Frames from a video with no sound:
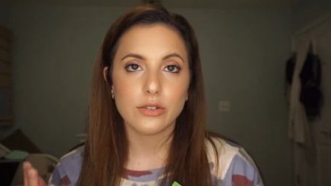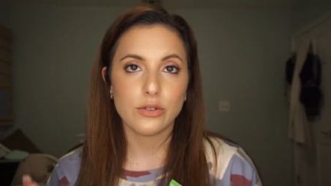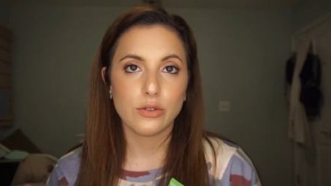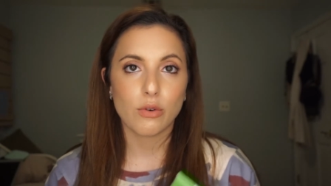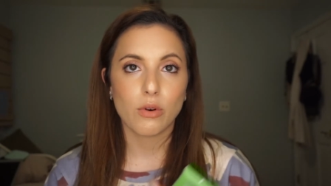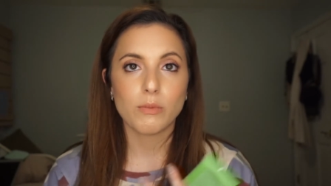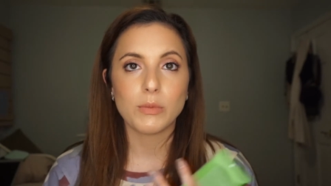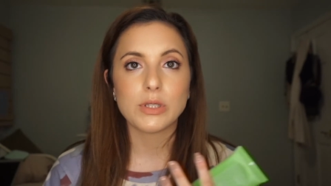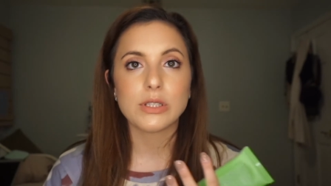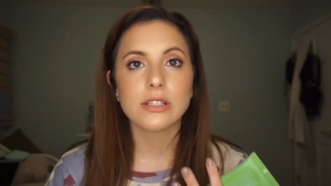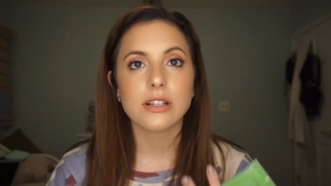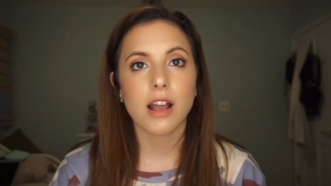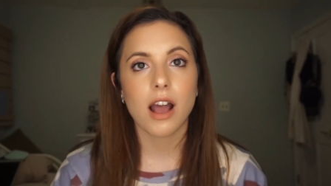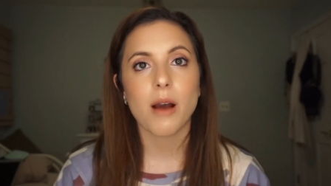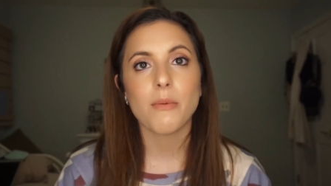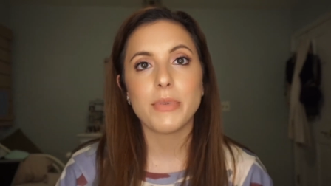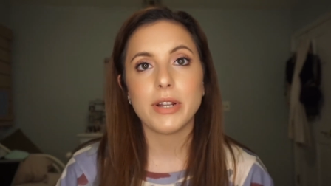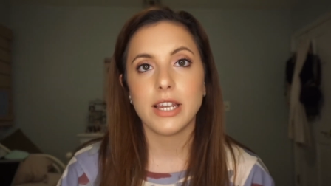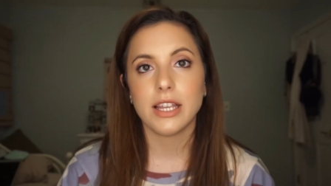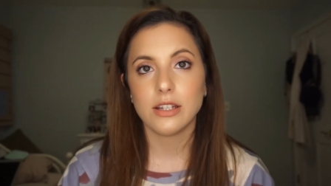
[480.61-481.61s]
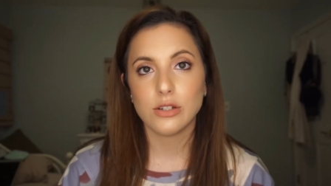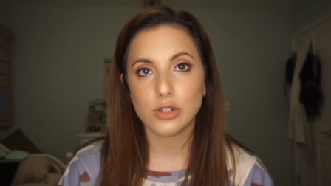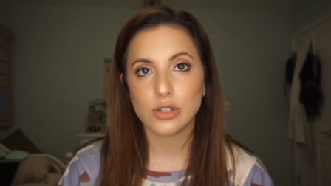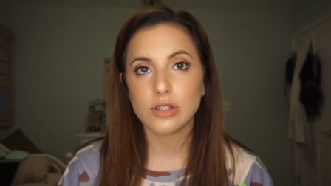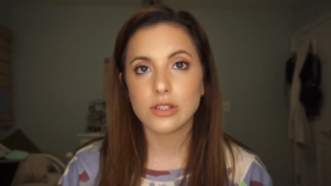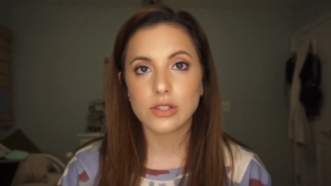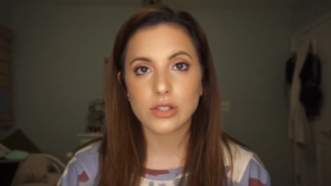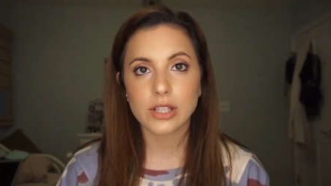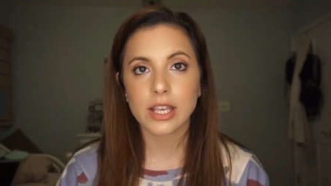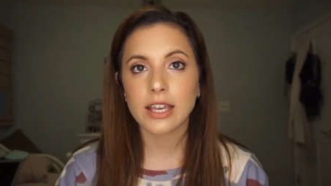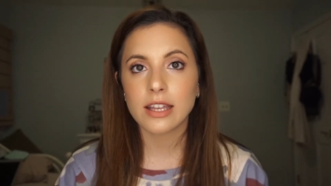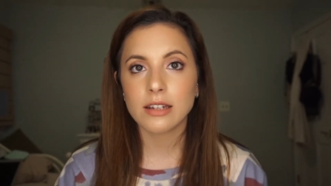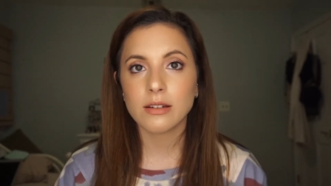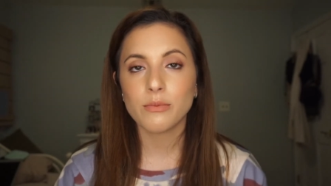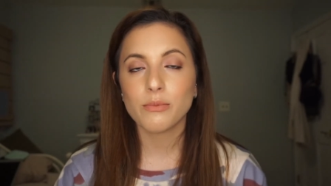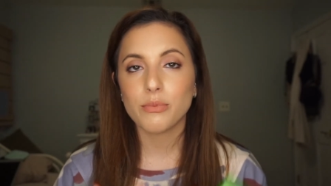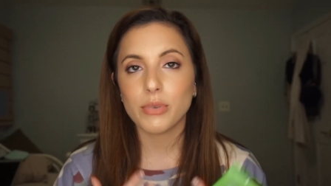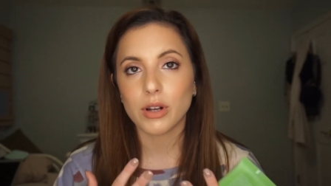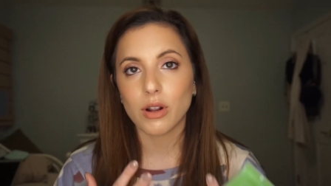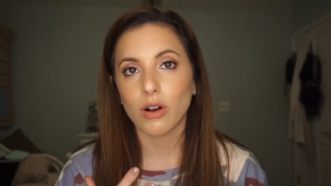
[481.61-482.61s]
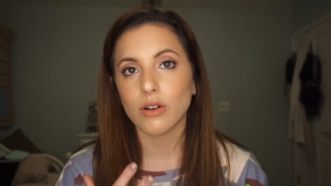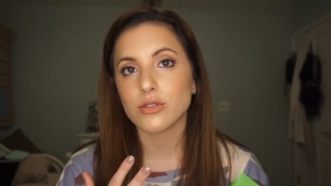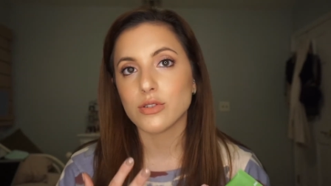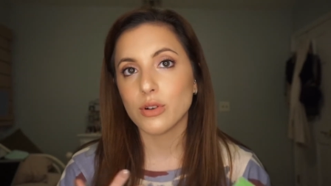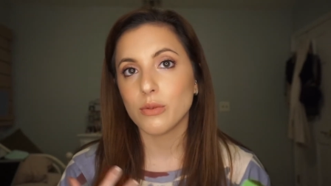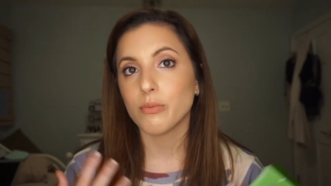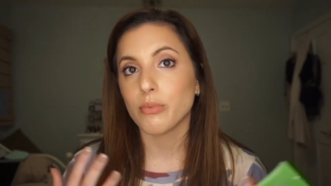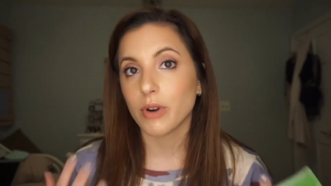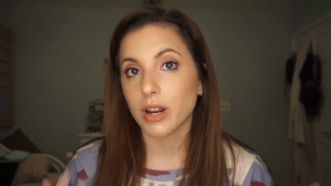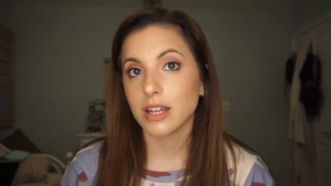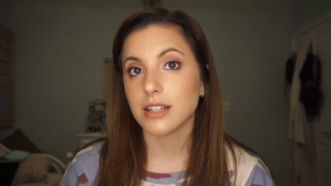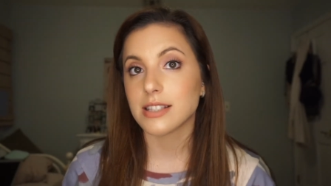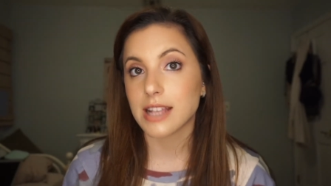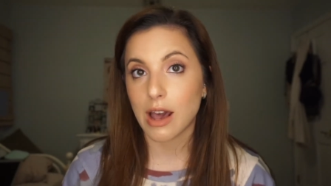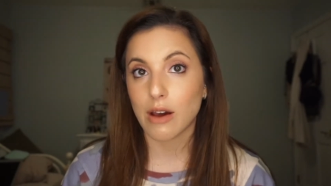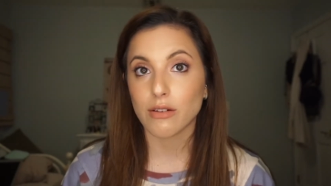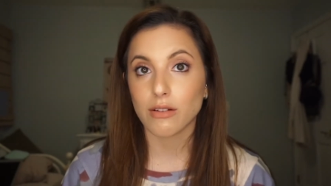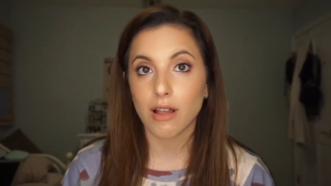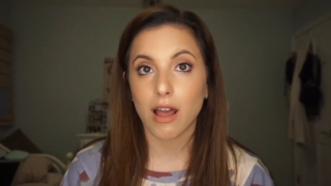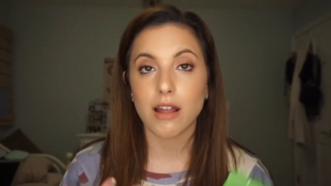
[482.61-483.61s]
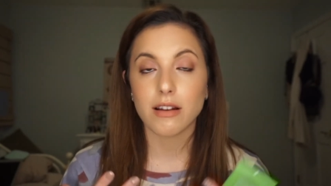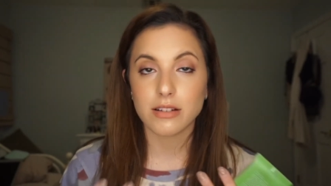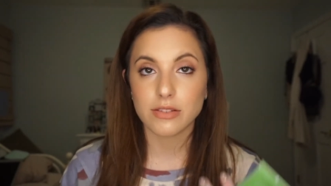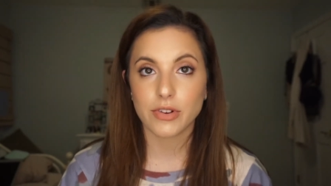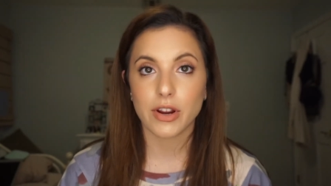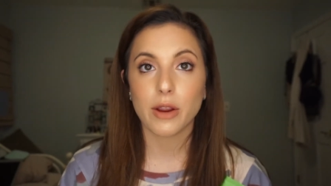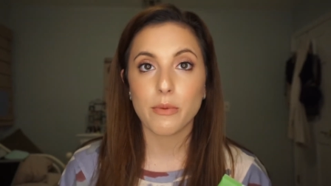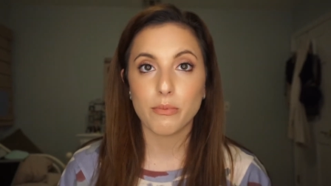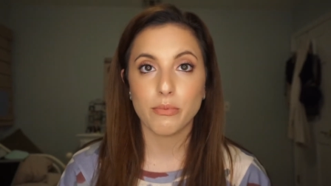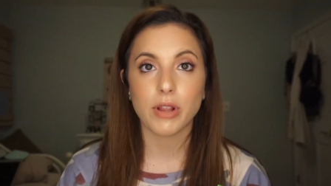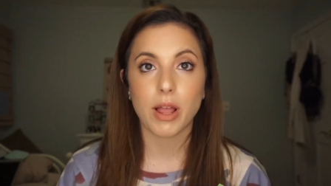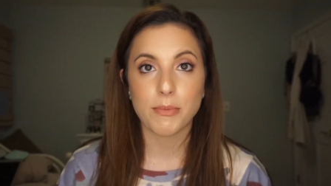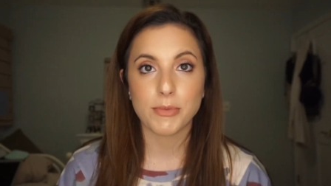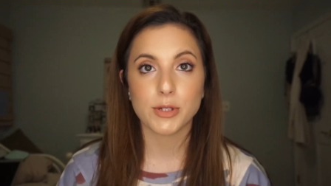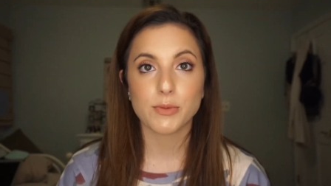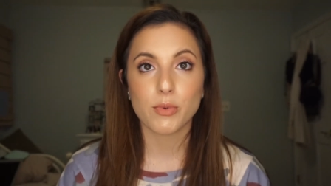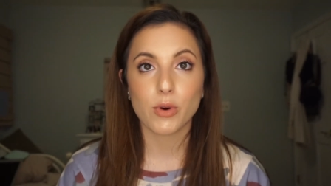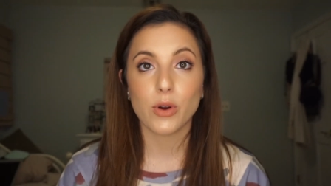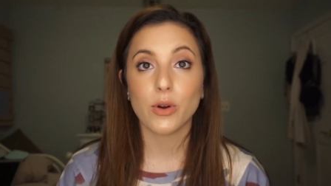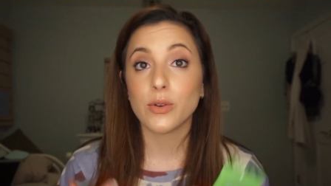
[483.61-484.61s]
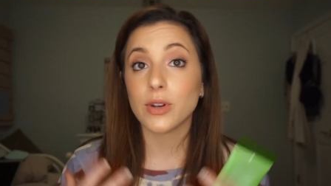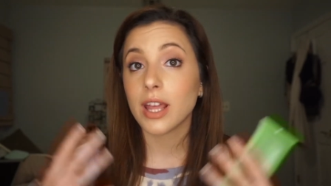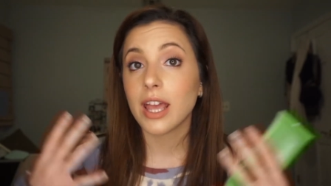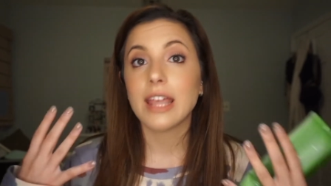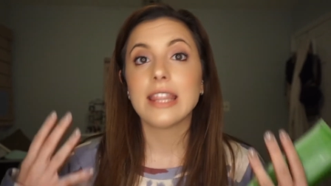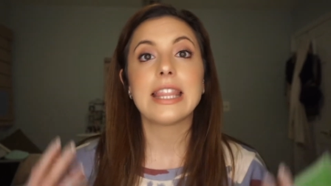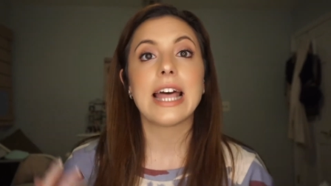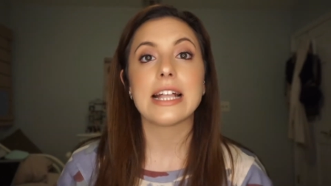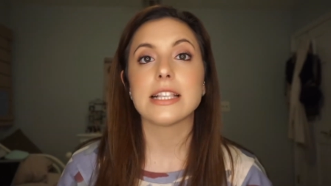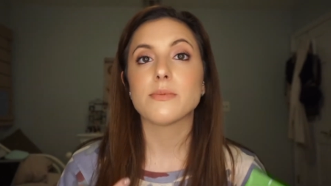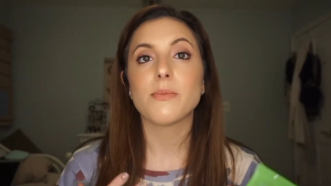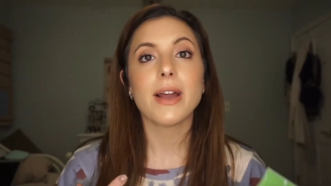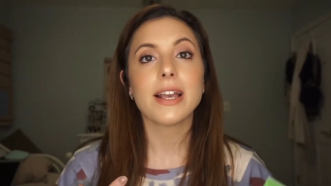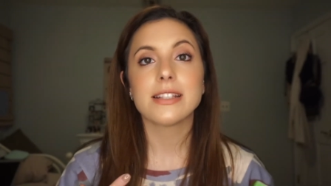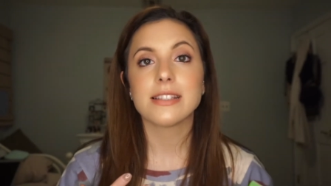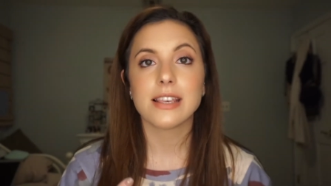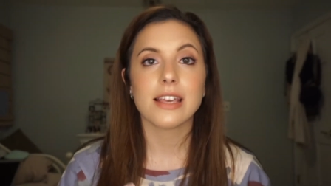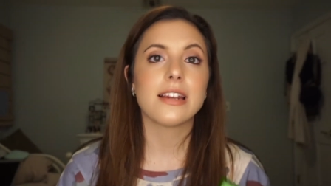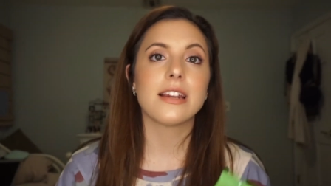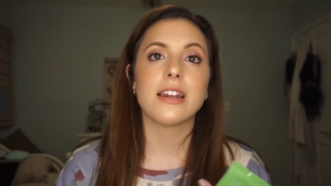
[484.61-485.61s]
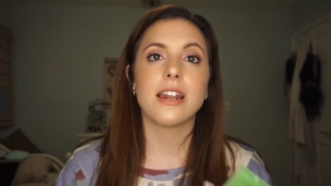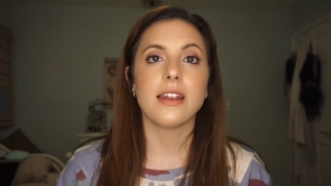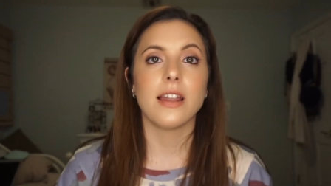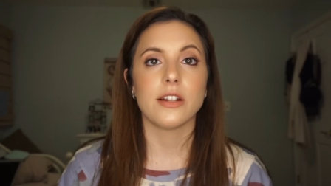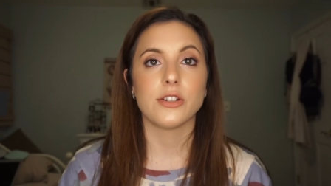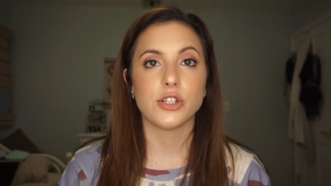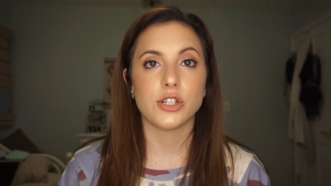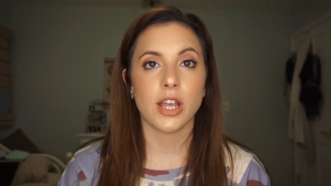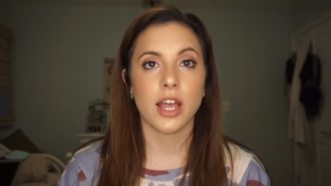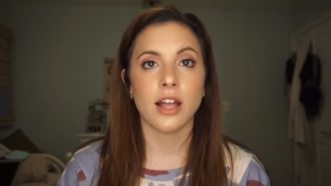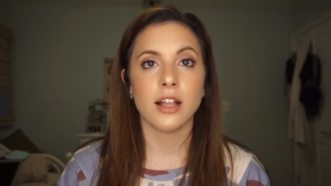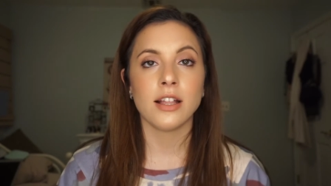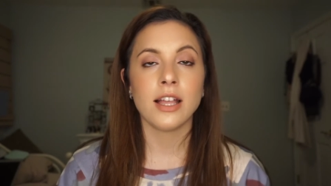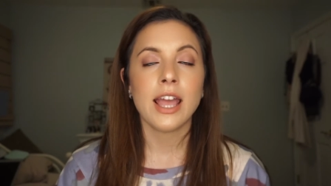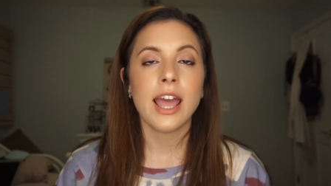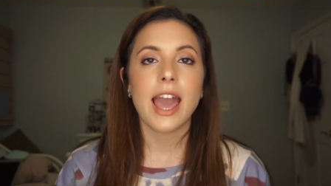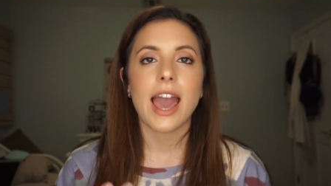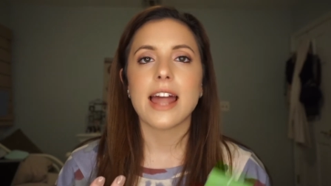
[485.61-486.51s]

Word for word: normal to combination skin but also breaks out a lot and is very blemish prone. That's my skin in a nutshell.